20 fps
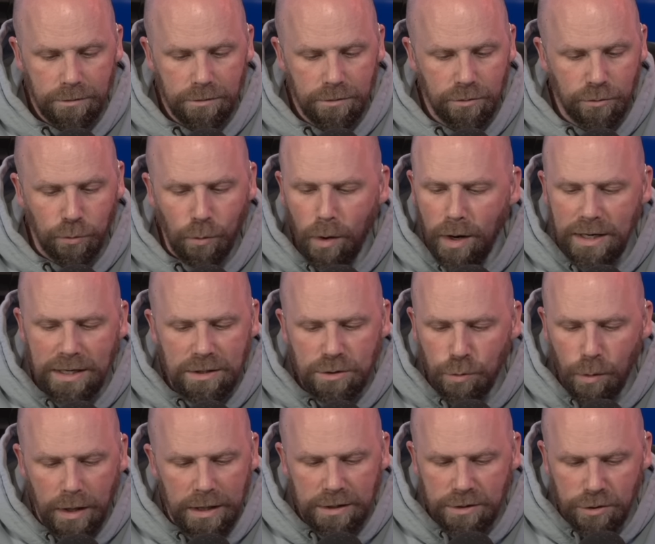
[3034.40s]

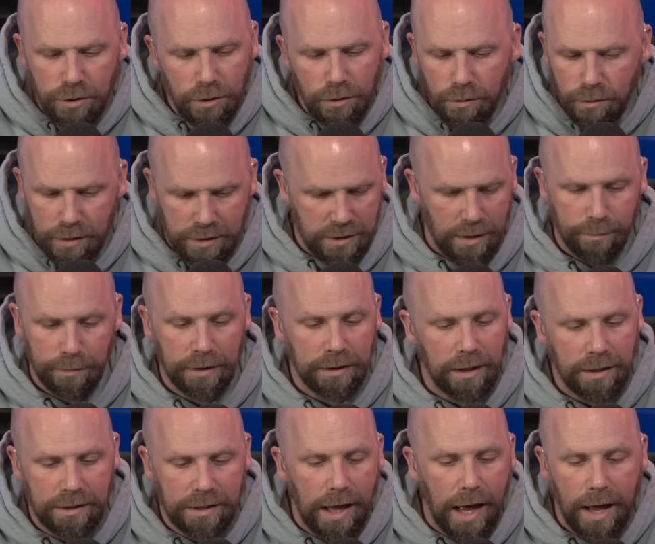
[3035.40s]
2022 or something
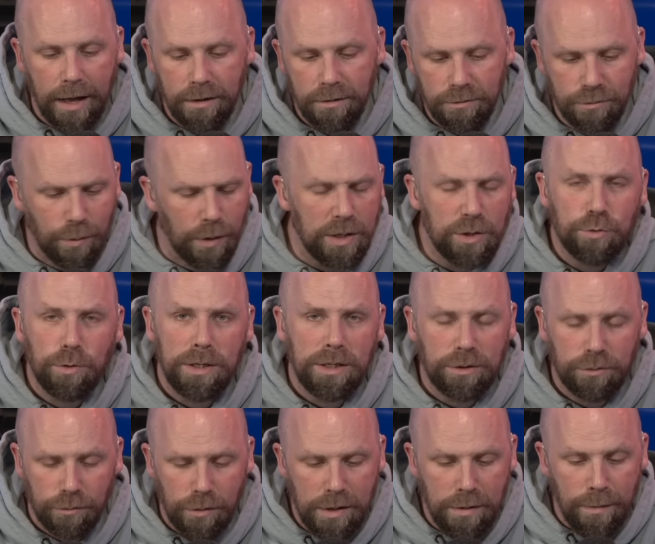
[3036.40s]
like that,
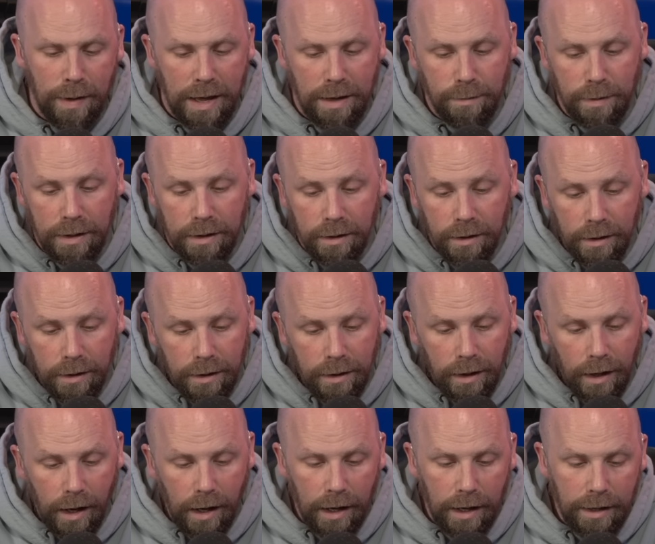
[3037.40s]
2023 maybe,
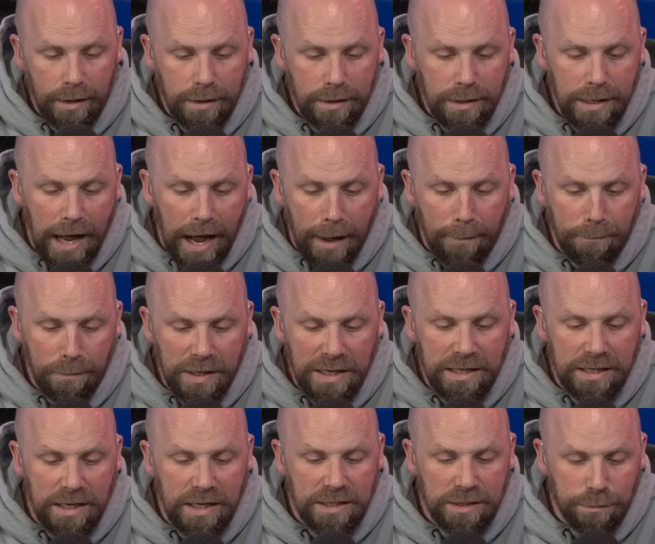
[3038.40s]
not
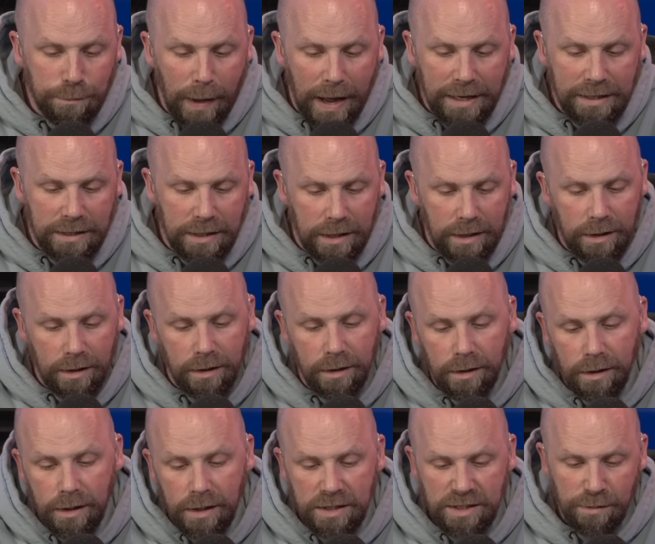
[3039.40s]
being expected
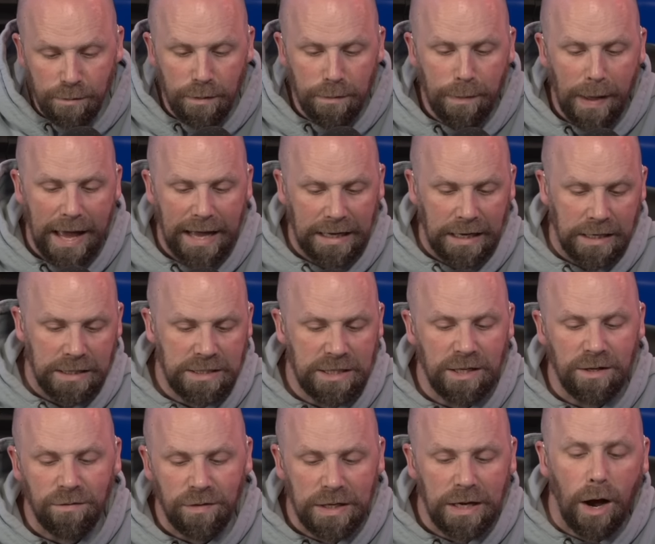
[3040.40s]
to be back on
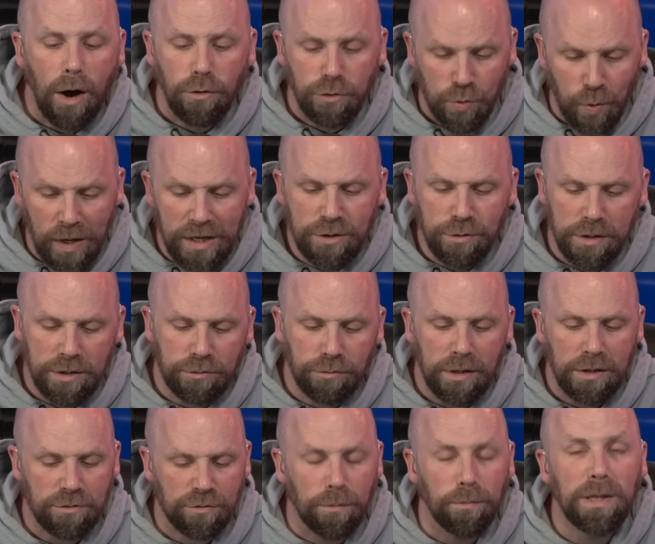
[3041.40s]
TV. Oh, 2023, it
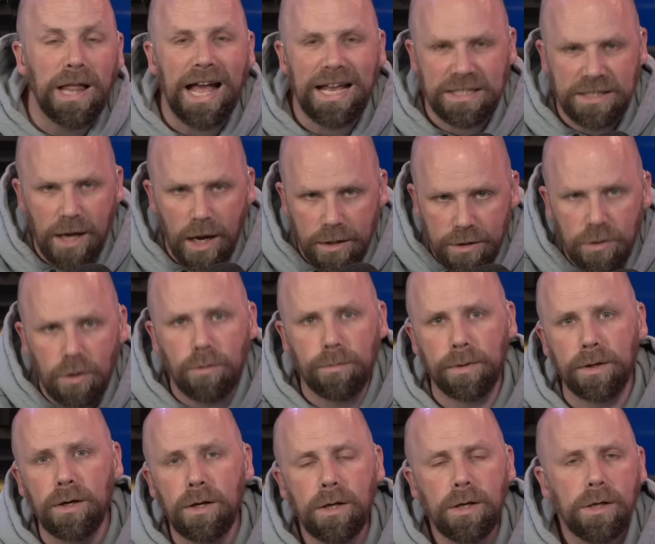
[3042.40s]
was from last
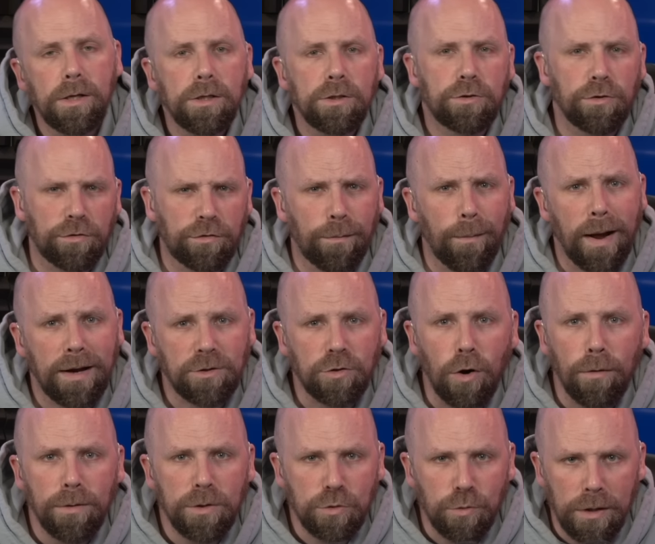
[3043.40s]
October. So it was from
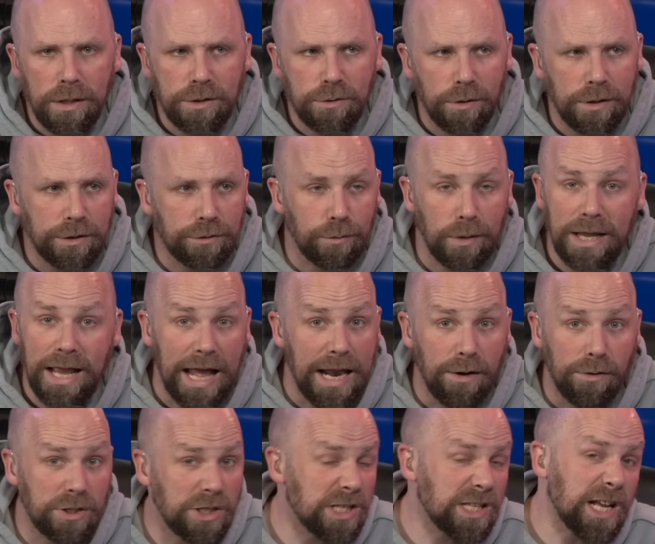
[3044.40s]
October 2023, and it
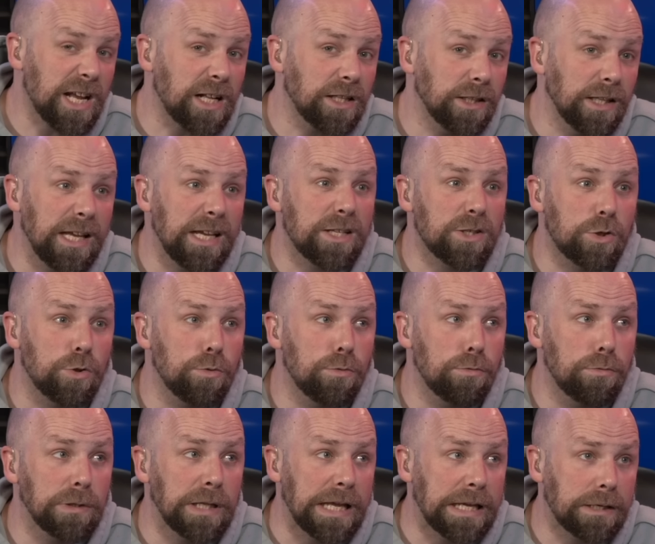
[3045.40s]
was just like a link to
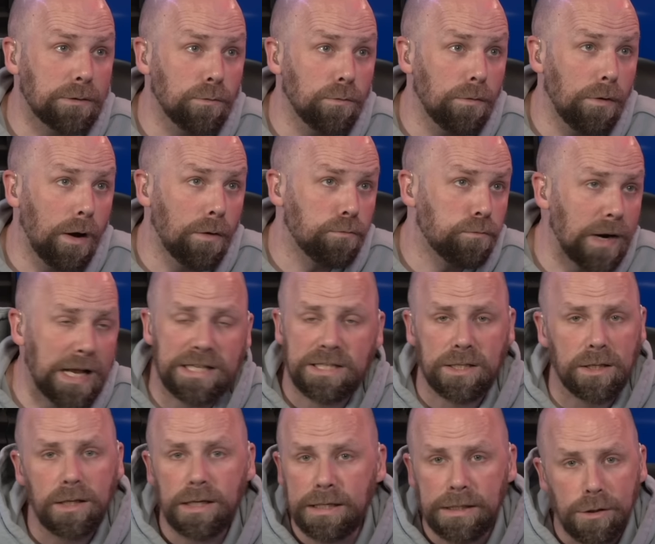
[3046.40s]
like a
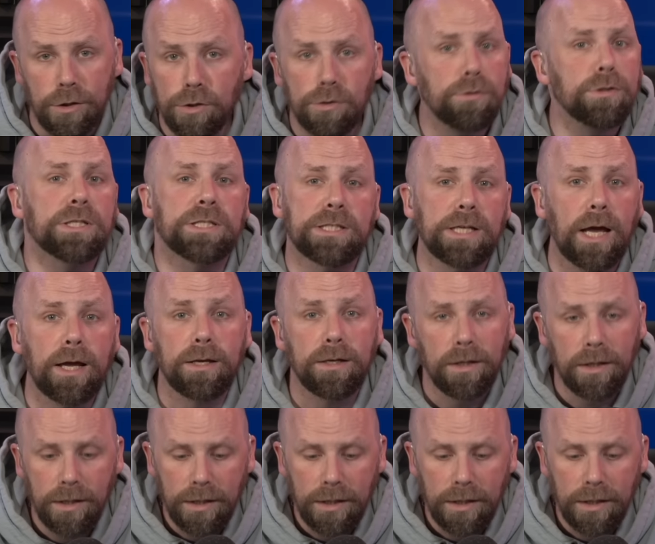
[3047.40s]
wrestling news site